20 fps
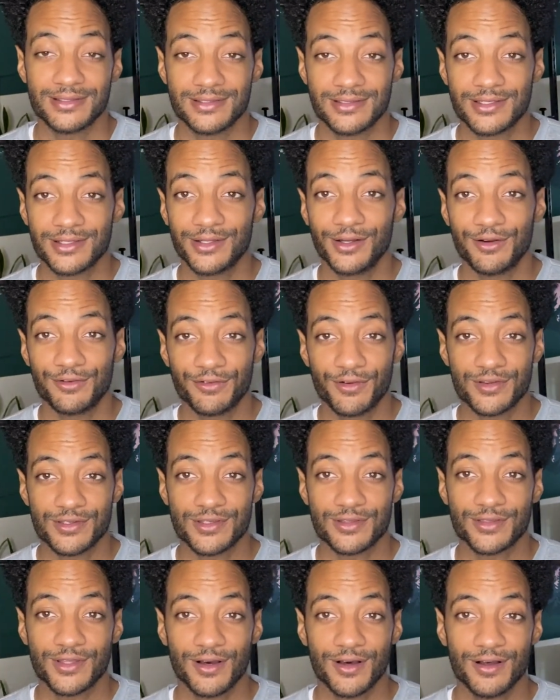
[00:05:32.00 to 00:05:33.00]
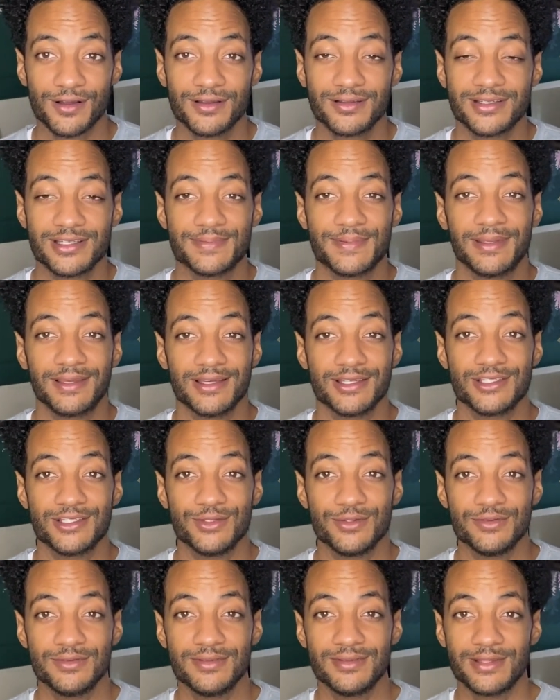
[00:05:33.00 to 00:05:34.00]
to go frozen thaw, just because
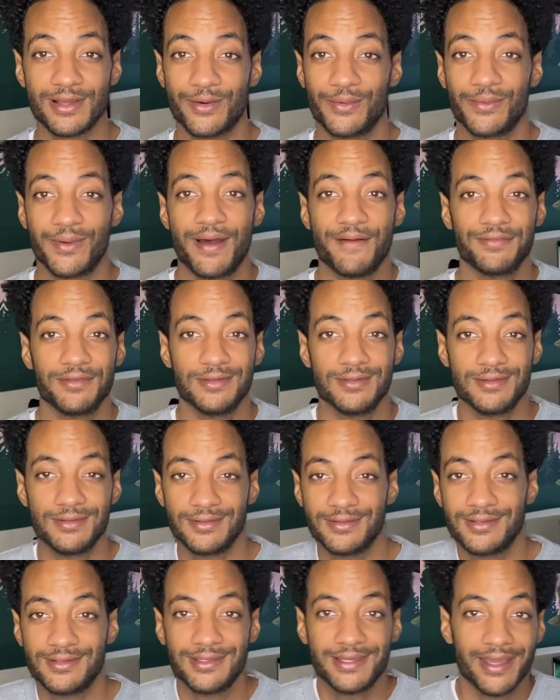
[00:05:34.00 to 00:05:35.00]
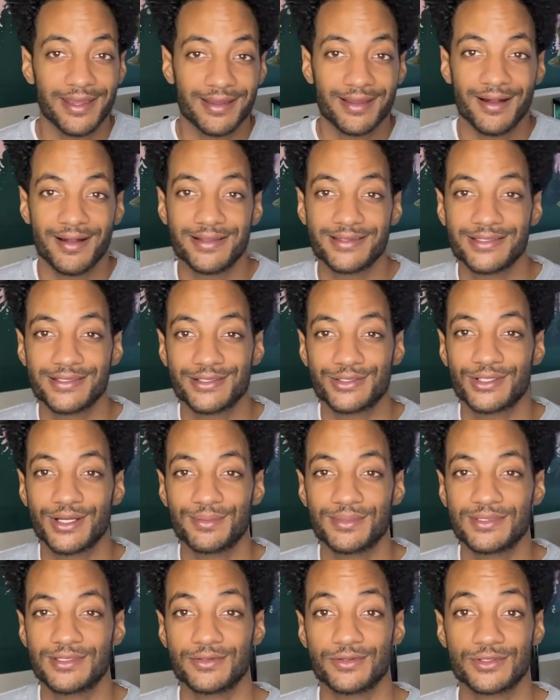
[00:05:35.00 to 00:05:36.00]
you now don't have to take constant
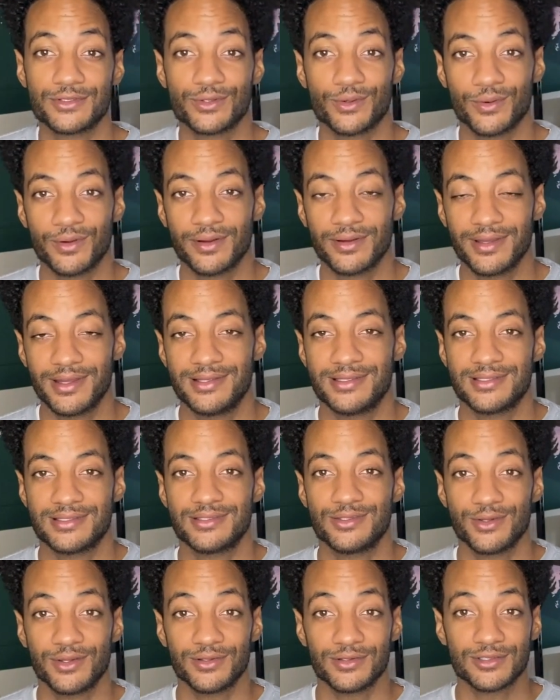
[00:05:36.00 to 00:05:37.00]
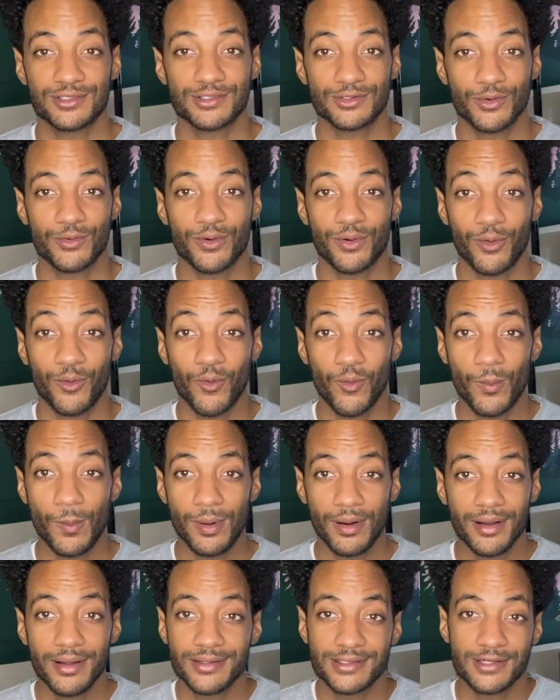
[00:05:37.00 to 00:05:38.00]
trips to the store. It's just you can store a whole
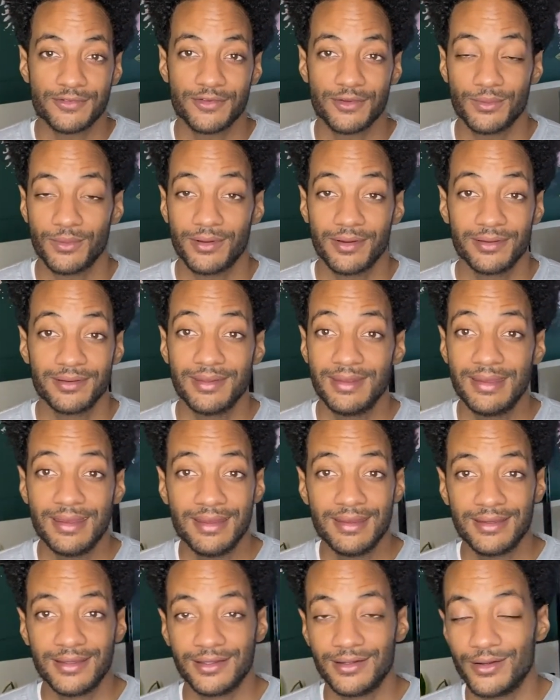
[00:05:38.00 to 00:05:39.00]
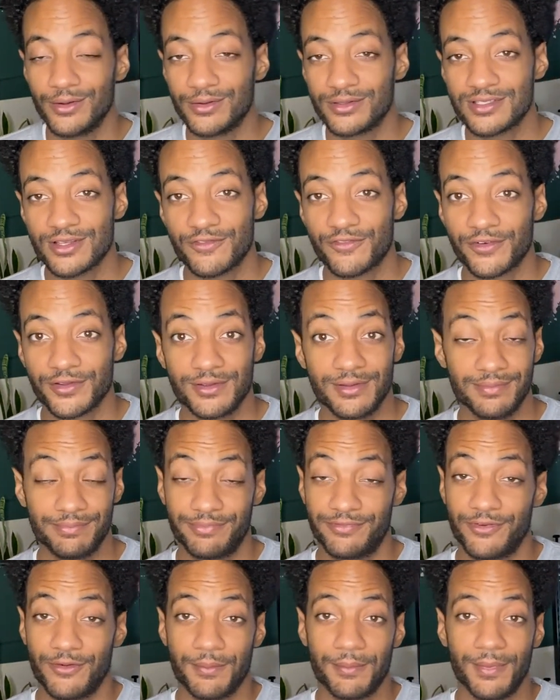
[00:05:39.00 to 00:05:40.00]
bunch if you want. You know, so
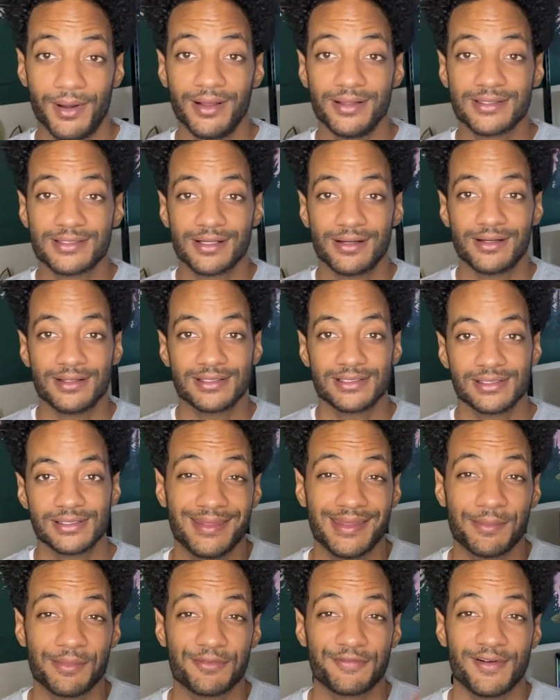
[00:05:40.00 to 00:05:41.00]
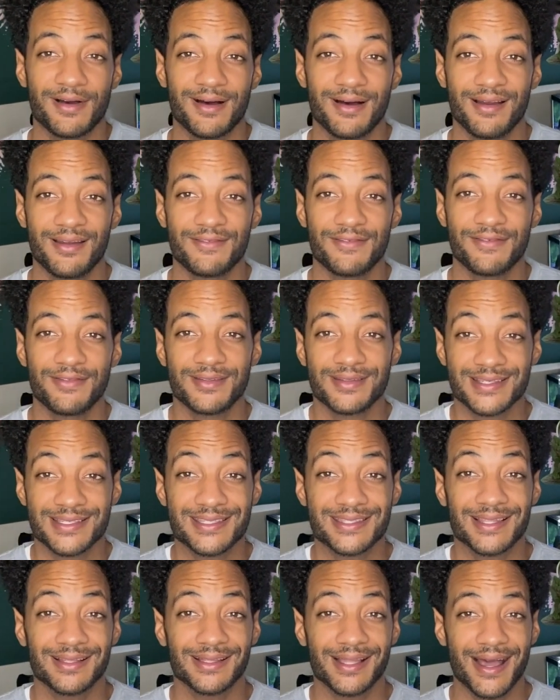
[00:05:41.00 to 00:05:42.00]
for months, honestly. Number 5, this
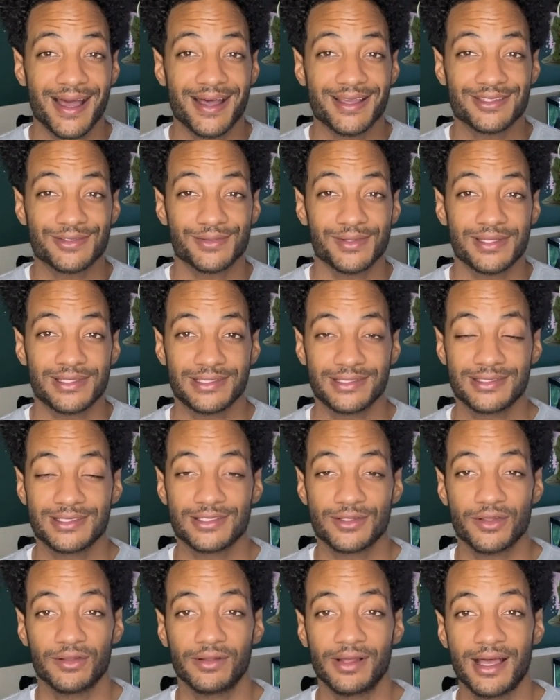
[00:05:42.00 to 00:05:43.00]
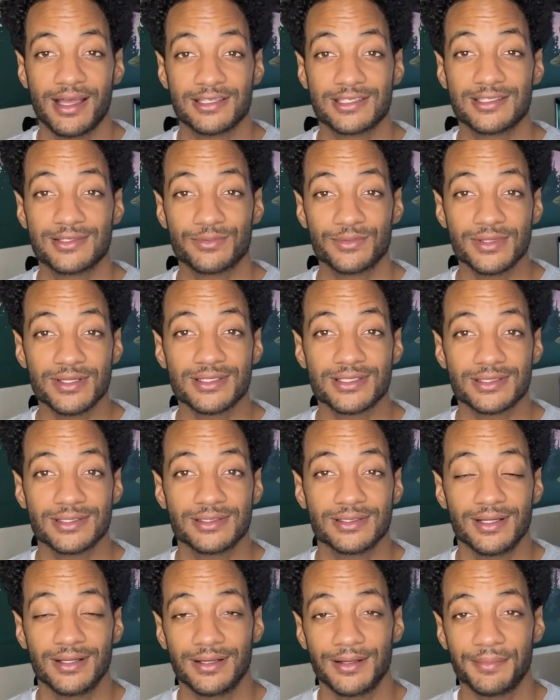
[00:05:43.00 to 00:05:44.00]
is the last reason. So the last
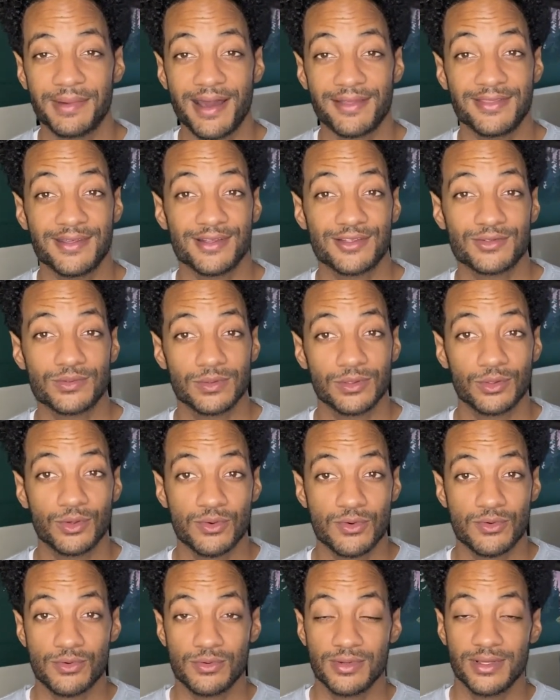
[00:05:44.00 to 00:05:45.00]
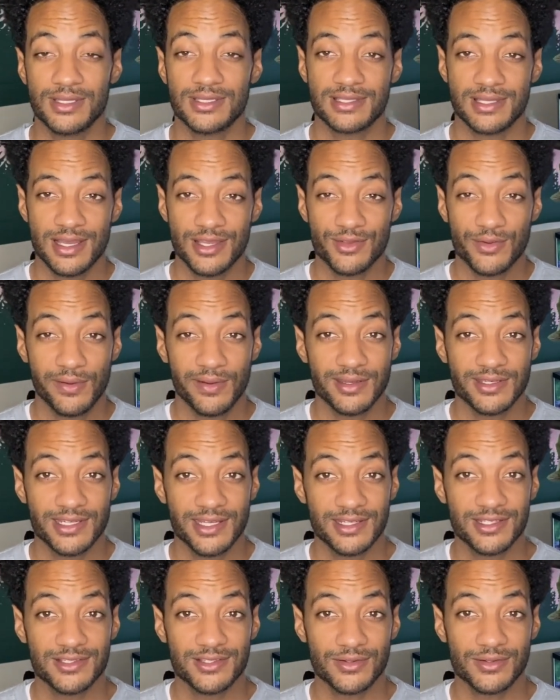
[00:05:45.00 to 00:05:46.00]
reason I think it's really cool is that you can
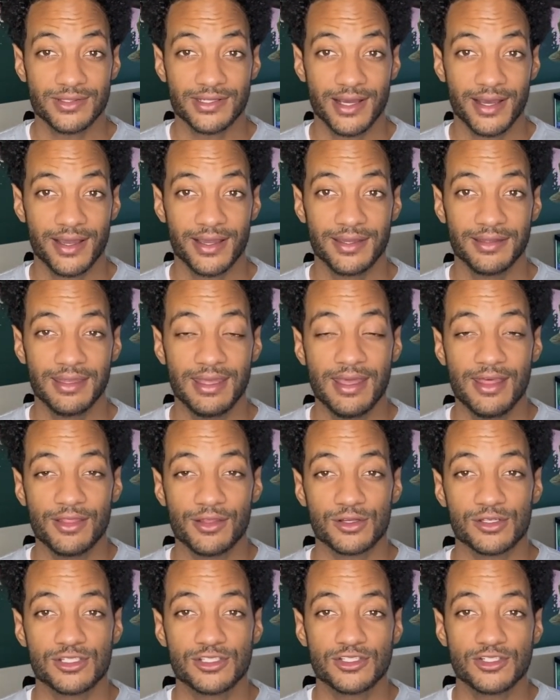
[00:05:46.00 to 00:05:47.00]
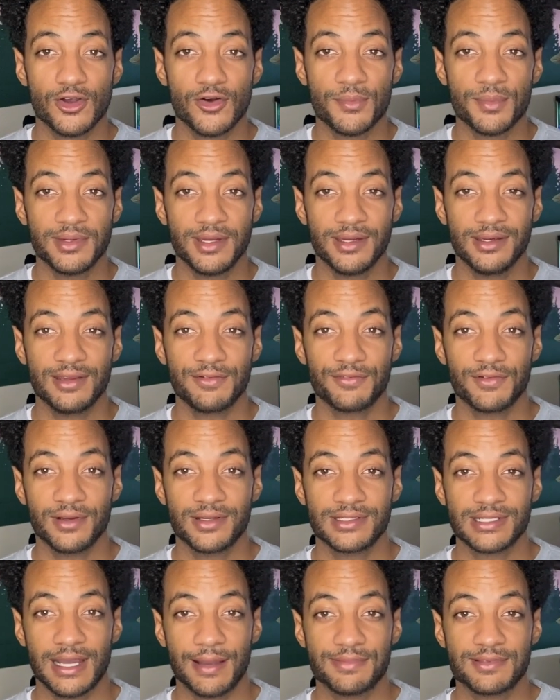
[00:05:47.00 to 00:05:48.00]
change their diet. There's so many
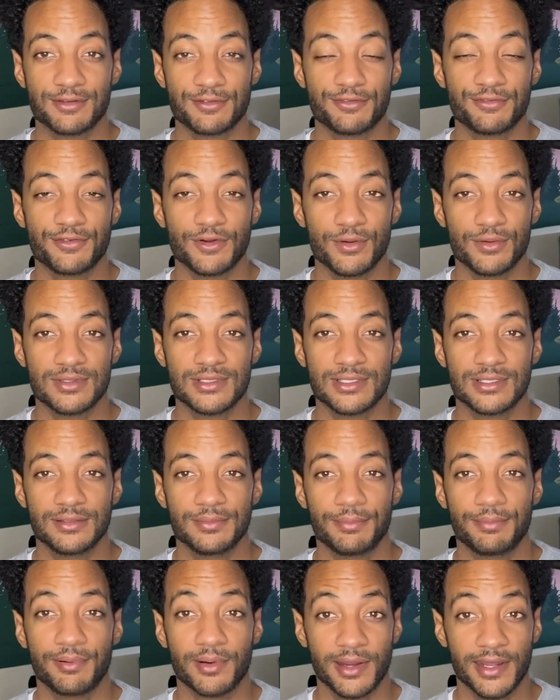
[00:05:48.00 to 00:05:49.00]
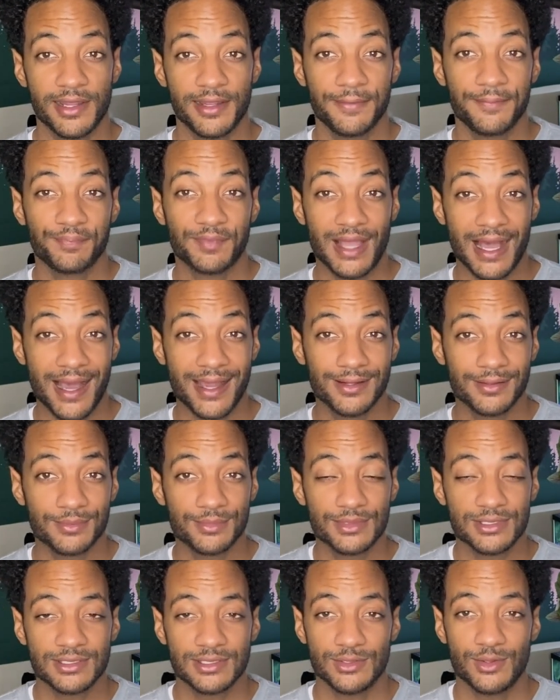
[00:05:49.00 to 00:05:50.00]
different types of frozen prey
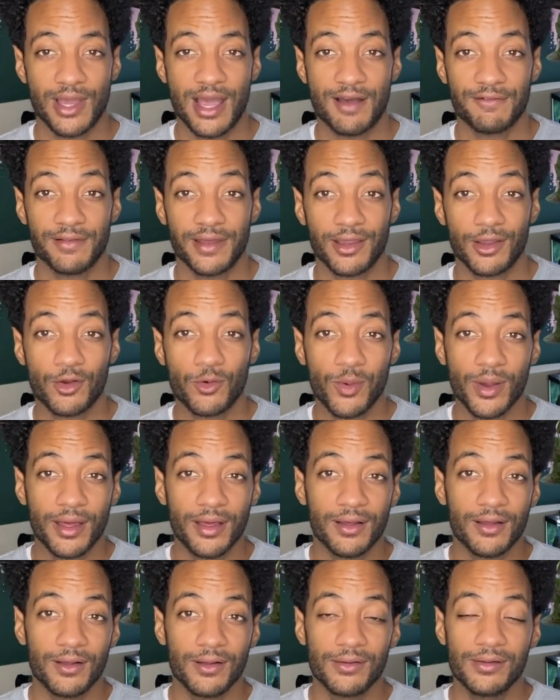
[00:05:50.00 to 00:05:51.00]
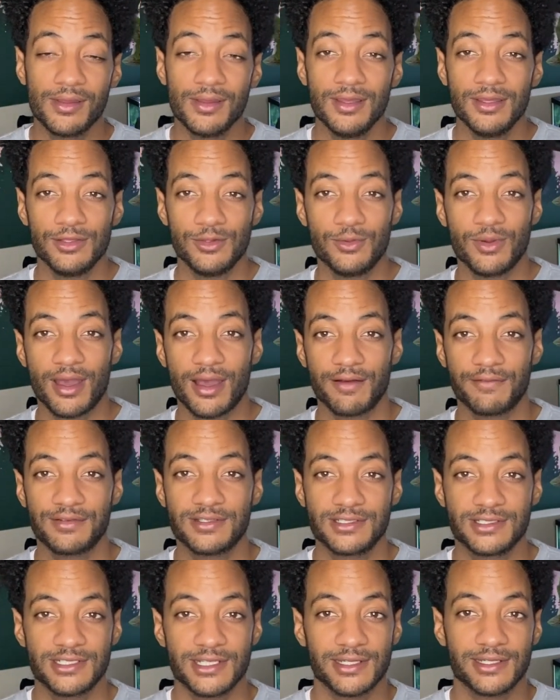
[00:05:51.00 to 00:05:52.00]
items. So you have like quail, you have
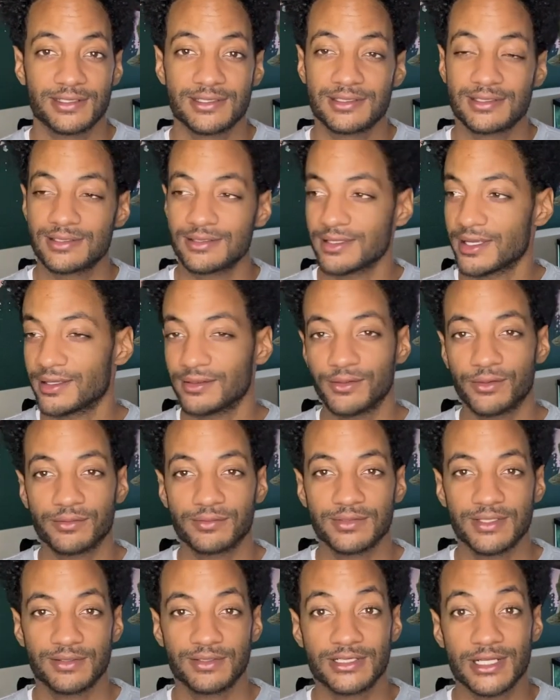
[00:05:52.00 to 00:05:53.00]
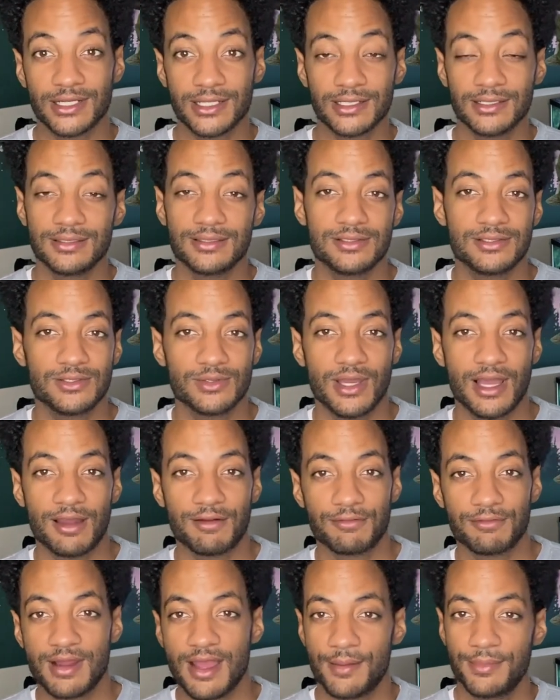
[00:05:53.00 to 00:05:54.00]
chicks, like little chickens, you
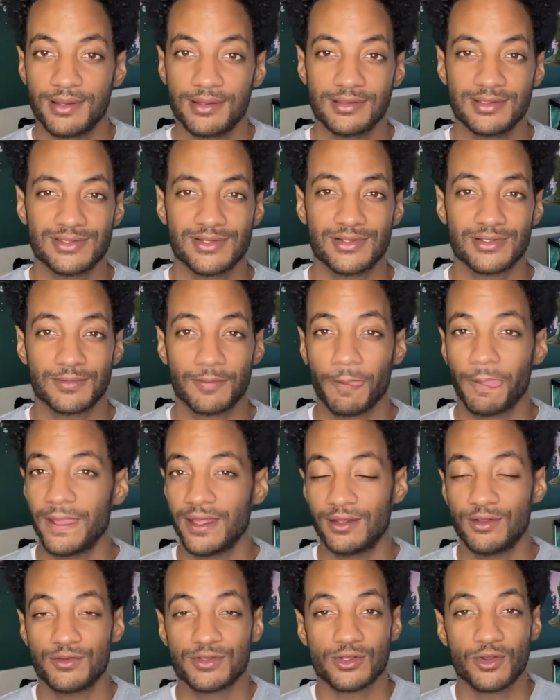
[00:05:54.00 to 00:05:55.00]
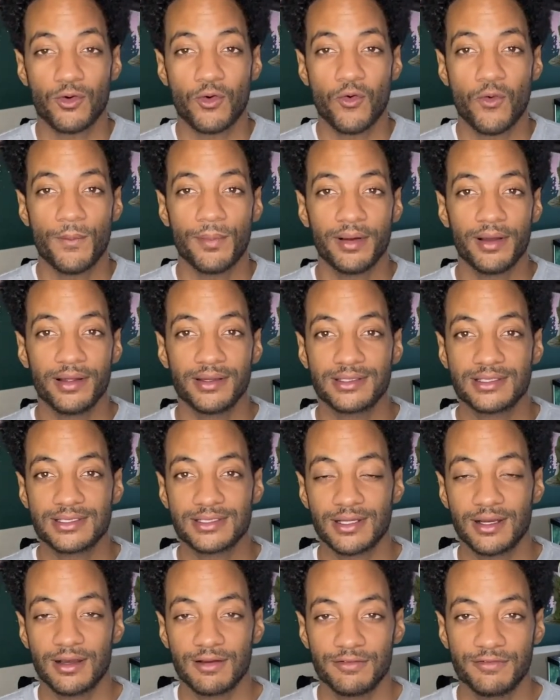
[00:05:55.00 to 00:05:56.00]
have rabbits. There's a whole
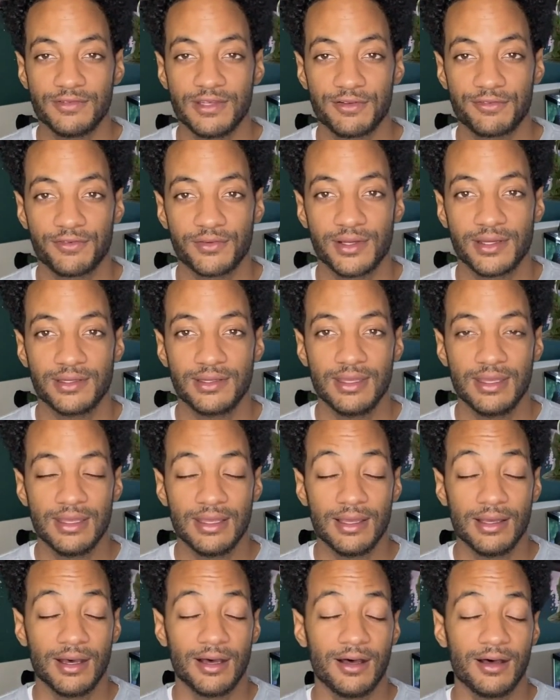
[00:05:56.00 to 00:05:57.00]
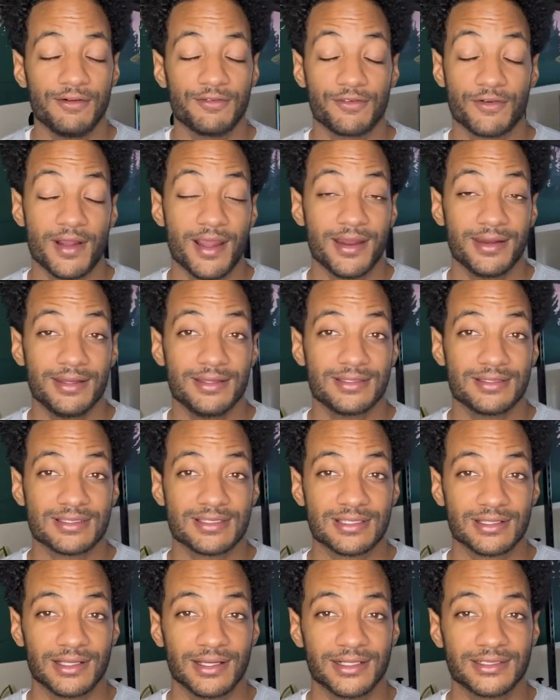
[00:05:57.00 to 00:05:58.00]
bunch of different varieties and
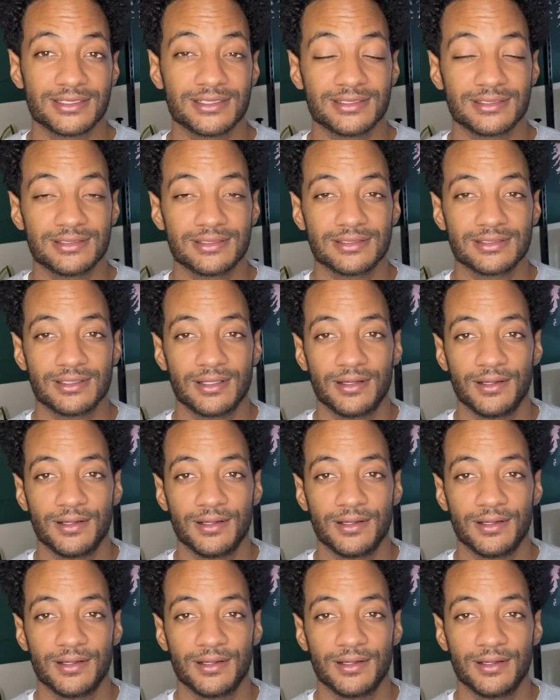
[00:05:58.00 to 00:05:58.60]
selections.